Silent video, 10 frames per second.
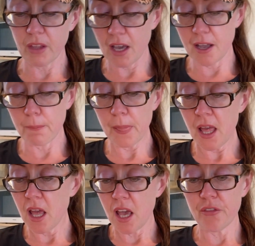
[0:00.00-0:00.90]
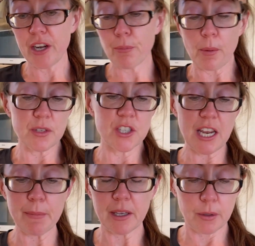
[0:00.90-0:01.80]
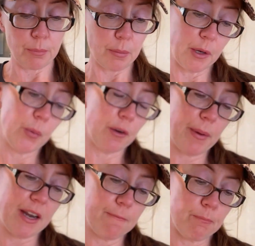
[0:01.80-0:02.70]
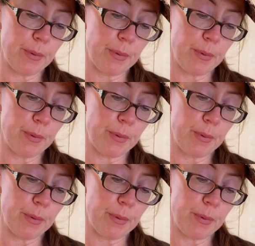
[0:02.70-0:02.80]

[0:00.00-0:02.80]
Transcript: If I had a proper steamer, it probably would have been